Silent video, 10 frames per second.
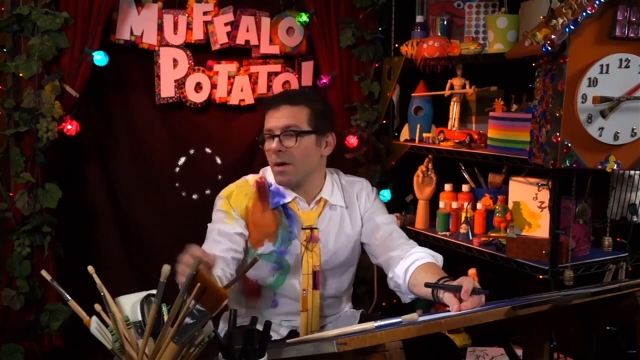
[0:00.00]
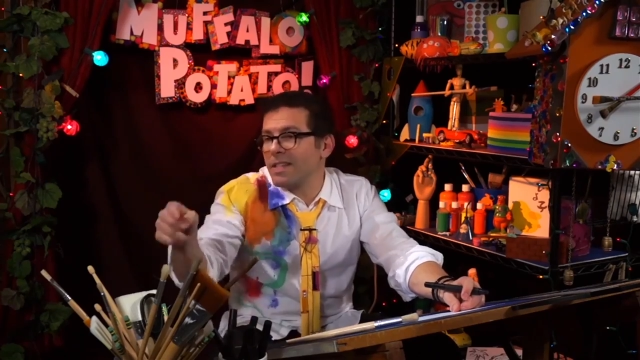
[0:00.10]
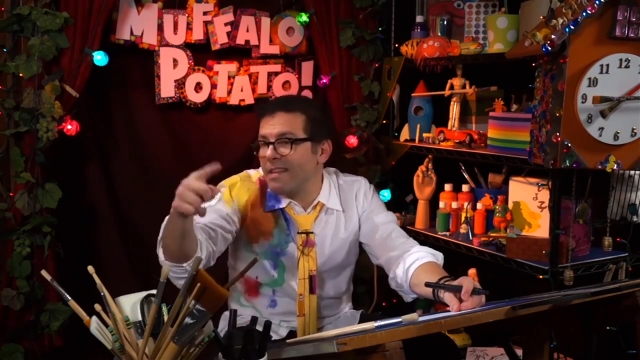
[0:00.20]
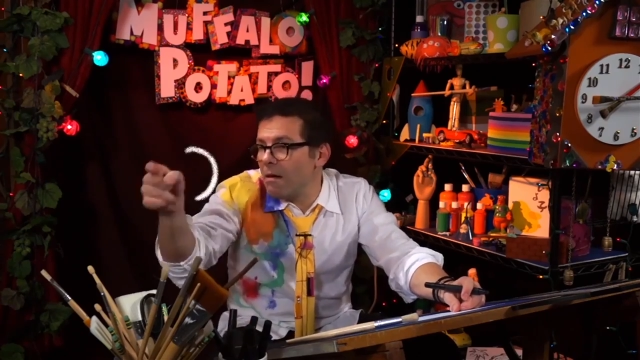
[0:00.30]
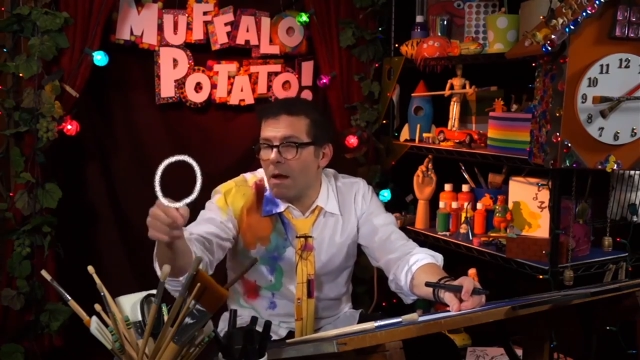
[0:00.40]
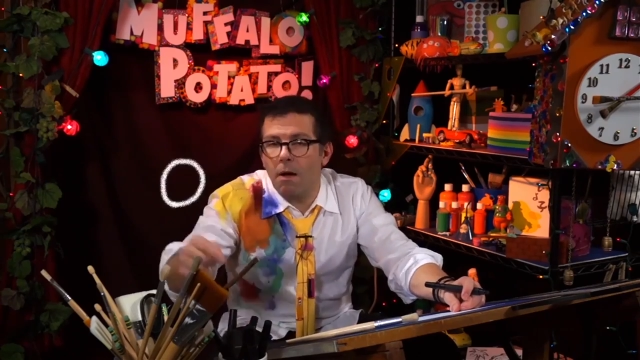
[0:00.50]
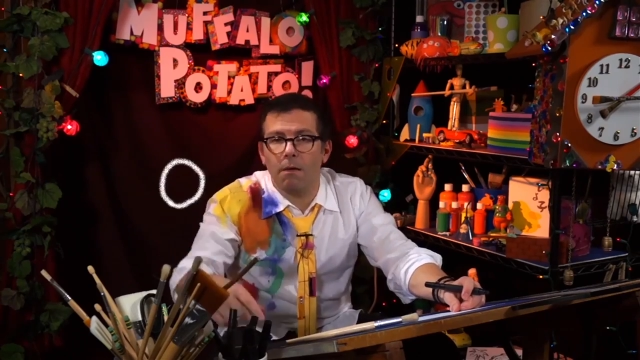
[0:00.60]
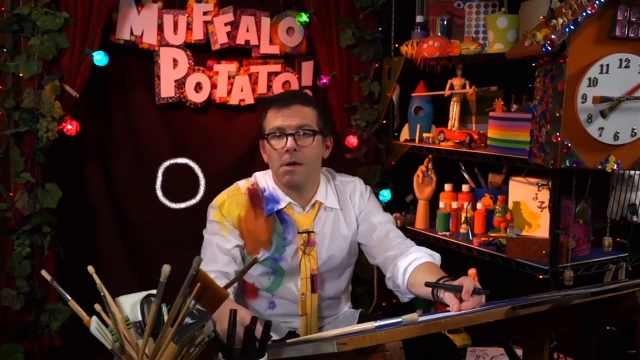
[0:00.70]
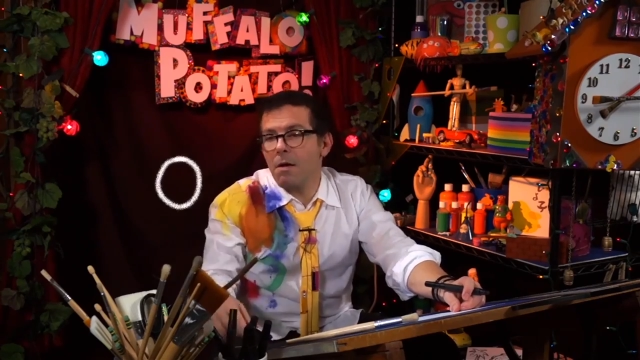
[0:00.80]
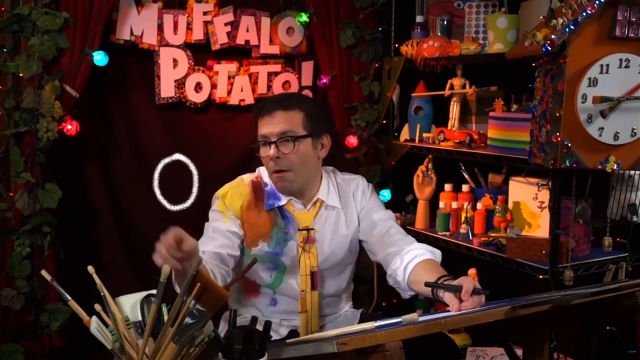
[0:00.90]
or a
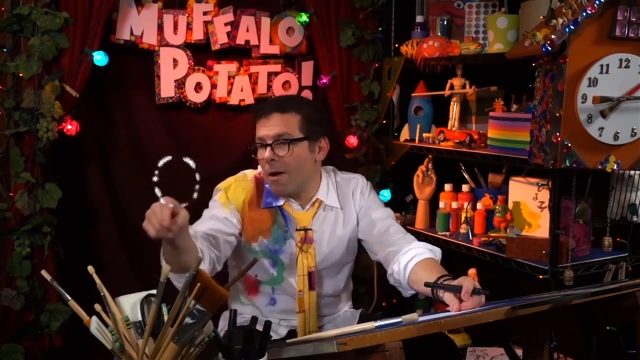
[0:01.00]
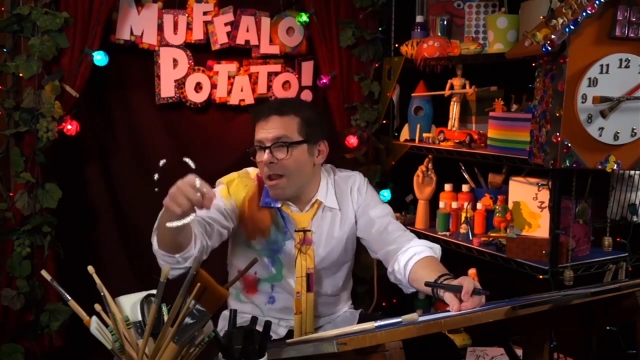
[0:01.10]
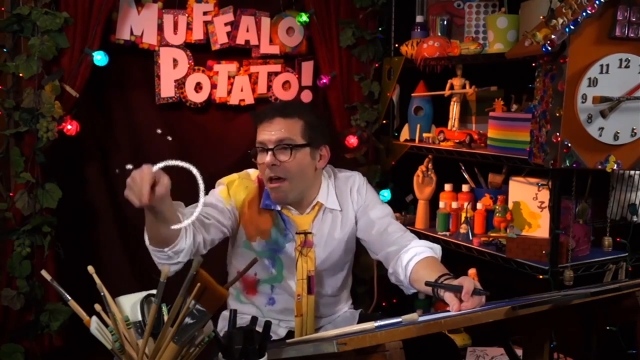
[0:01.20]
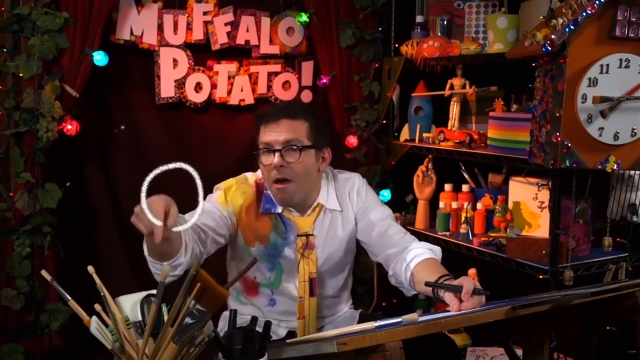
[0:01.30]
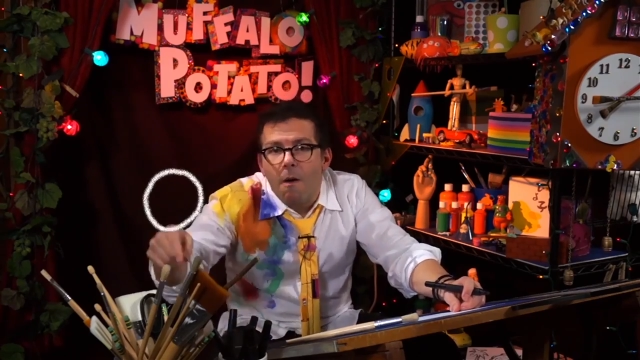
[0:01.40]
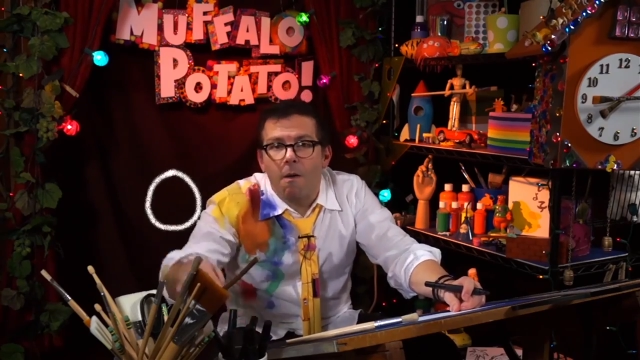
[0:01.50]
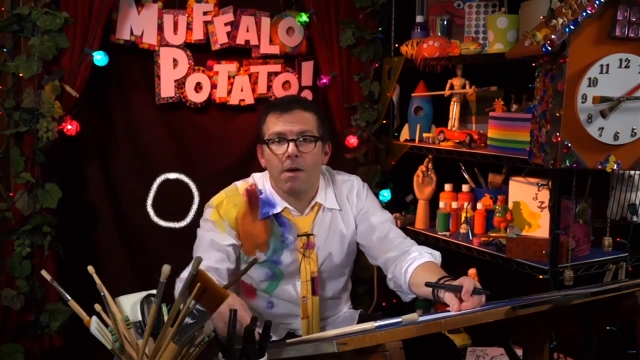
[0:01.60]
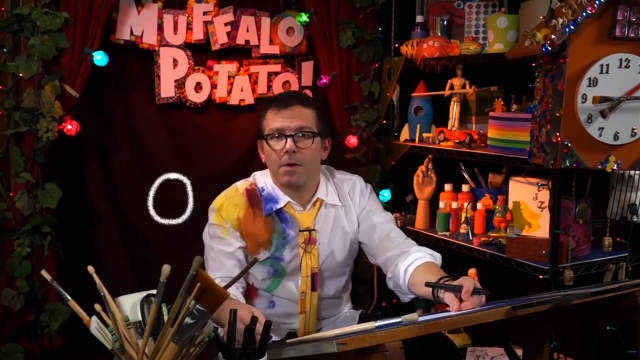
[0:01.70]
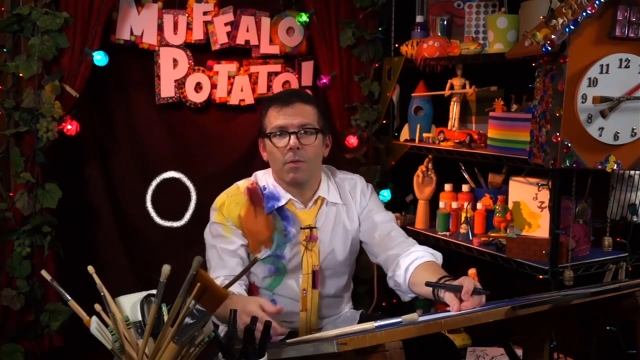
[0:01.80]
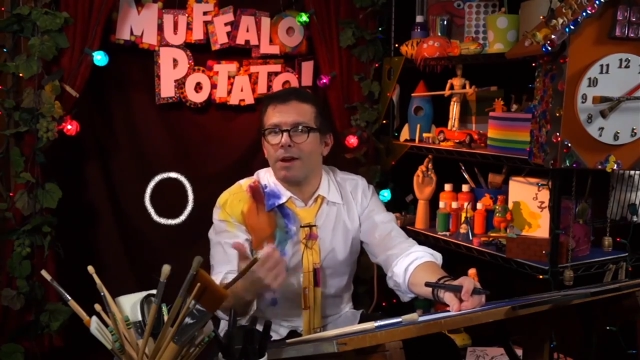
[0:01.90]
zero, or an L,
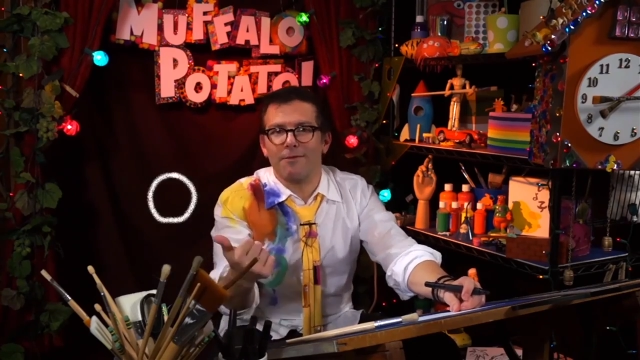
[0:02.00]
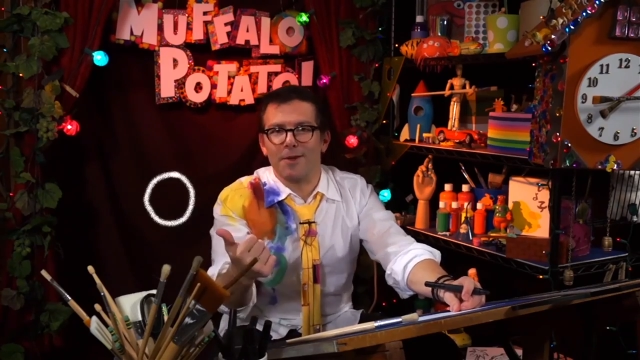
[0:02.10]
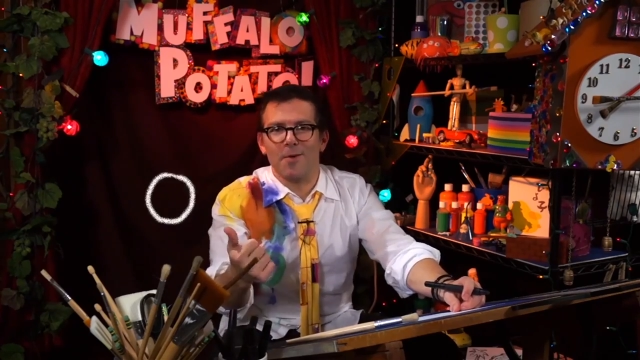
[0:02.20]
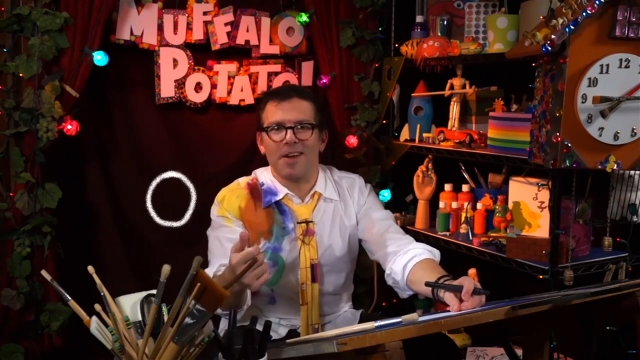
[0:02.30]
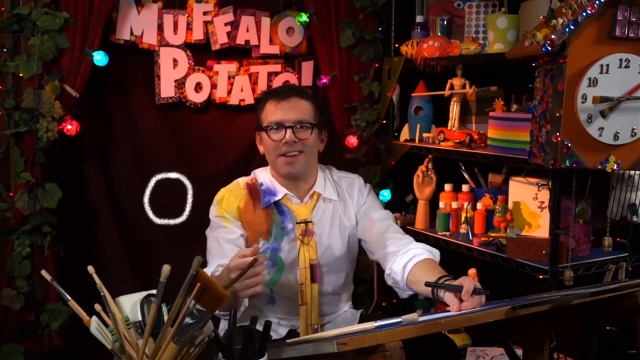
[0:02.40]
whatever you